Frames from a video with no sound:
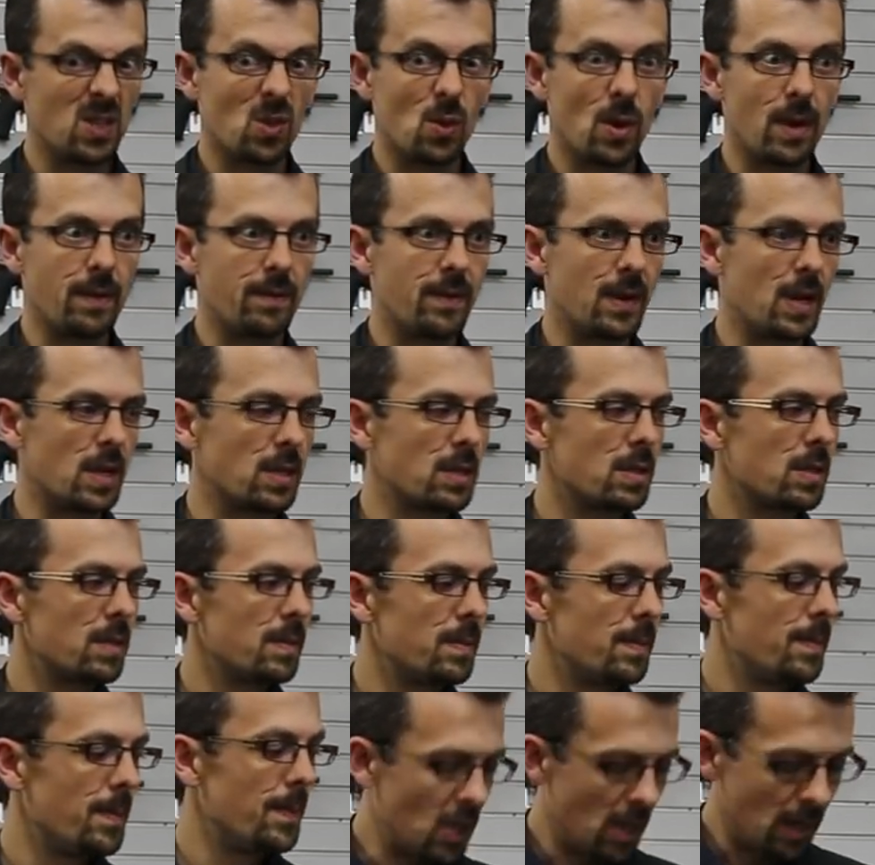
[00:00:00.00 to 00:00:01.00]
Quite fast.
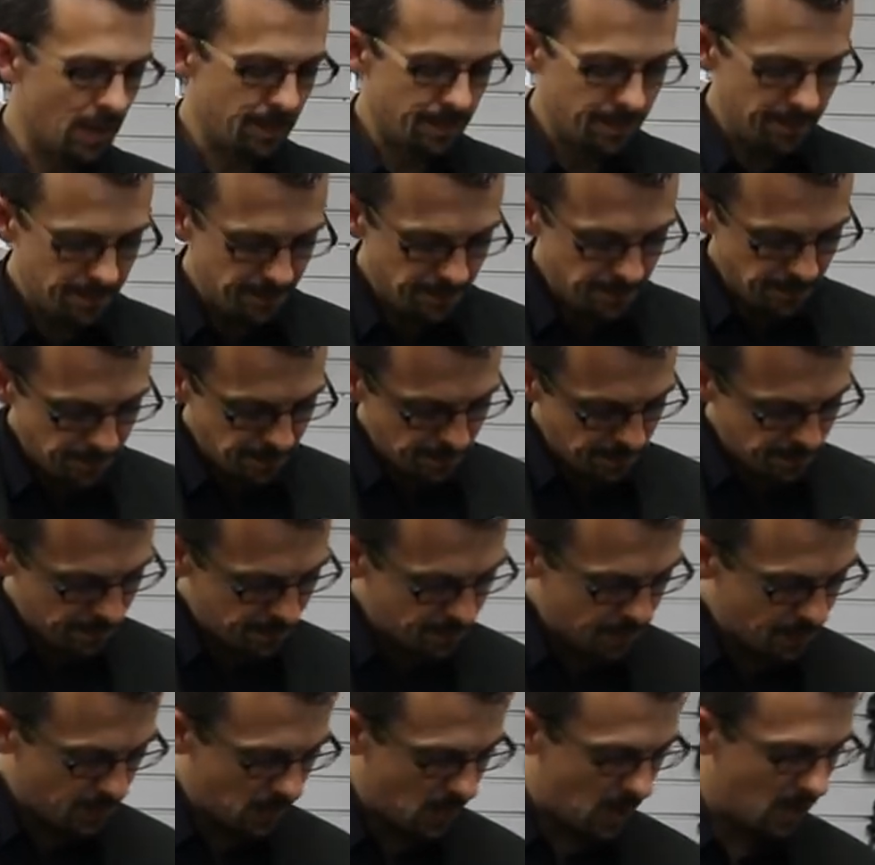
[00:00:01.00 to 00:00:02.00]
So,
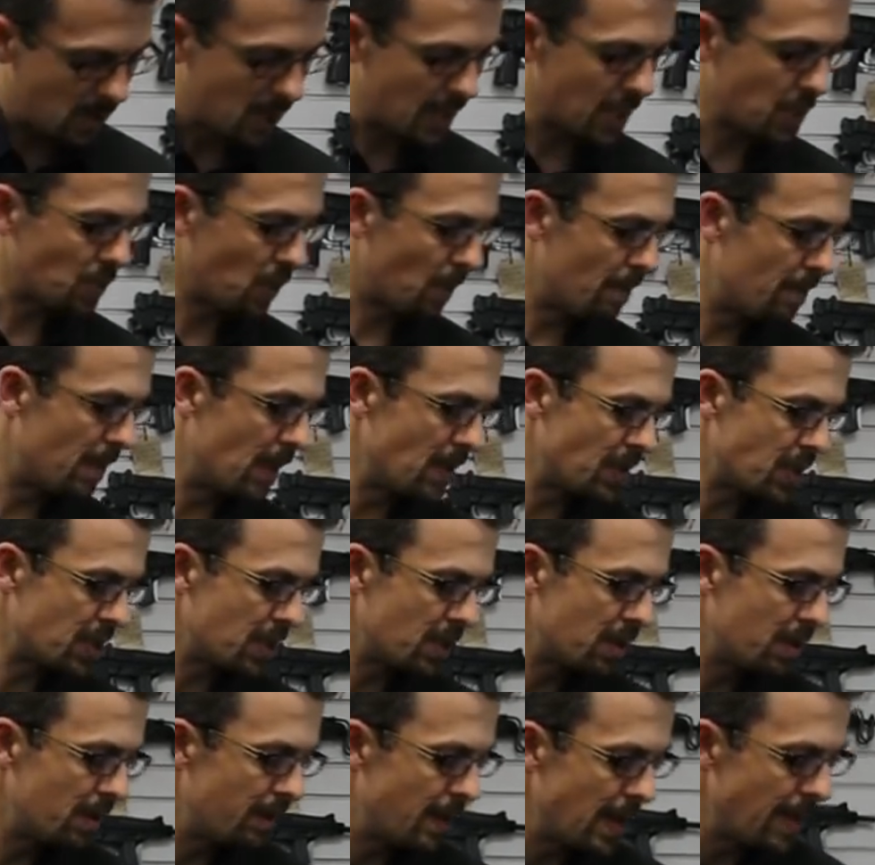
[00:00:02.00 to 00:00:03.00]
that's what
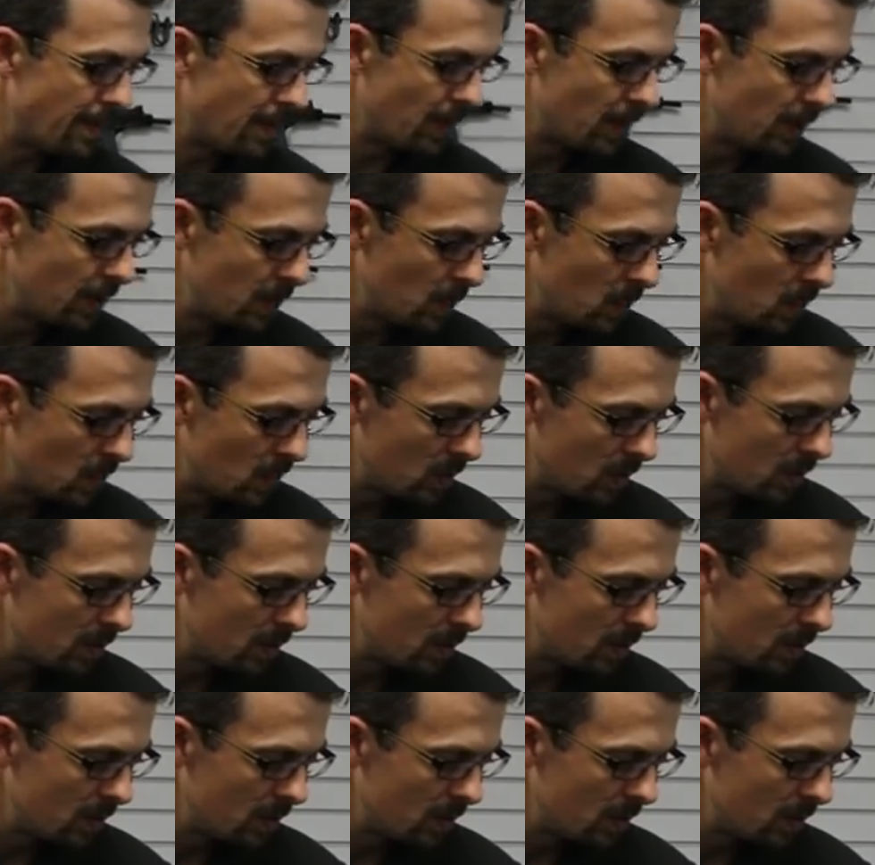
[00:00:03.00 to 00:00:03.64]
most people